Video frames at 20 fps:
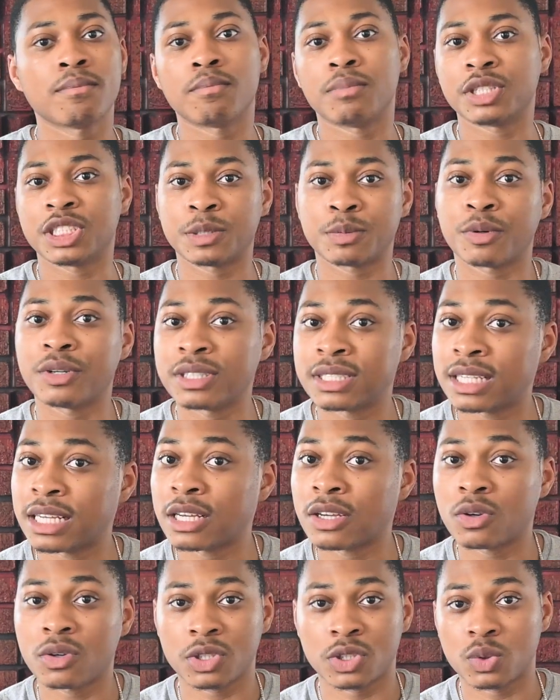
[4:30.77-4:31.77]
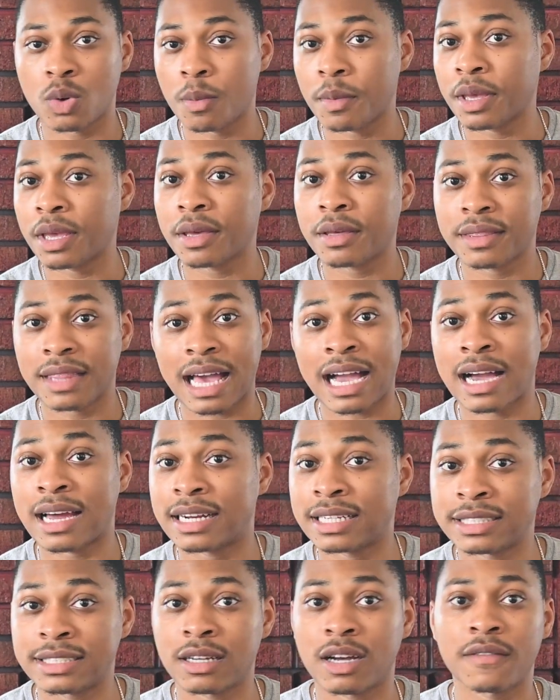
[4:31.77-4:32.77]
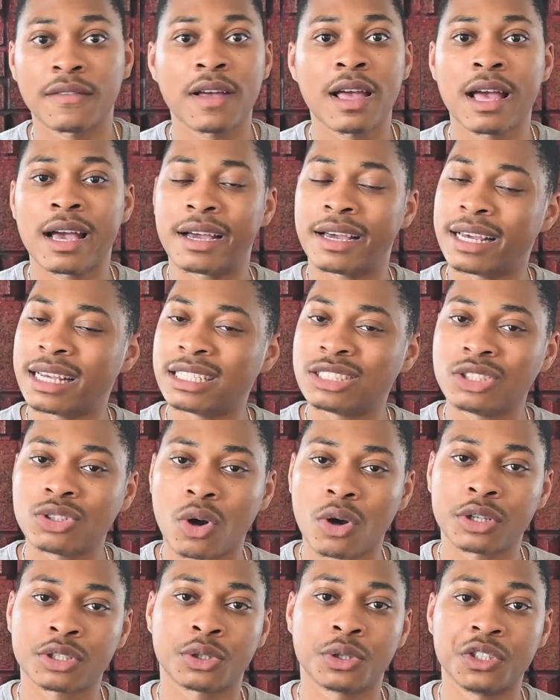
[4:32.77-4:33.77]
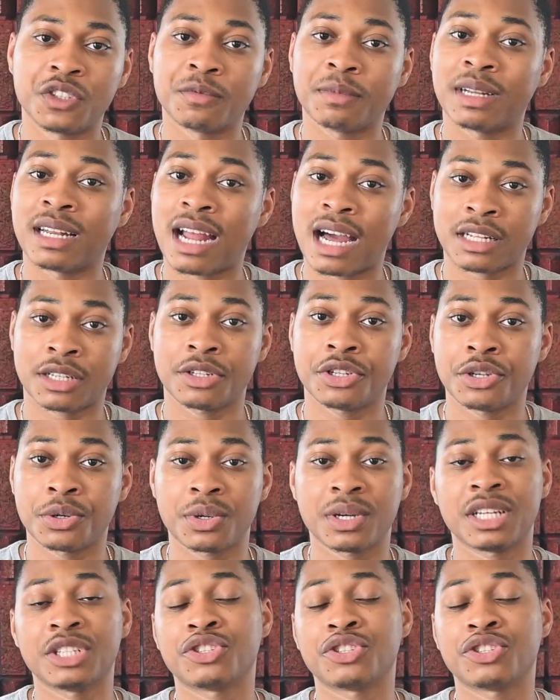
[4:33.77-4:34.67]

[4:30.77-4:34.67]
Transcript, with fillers: But sprinting, swimming, that kind of stuff is no excuse for me not to do it.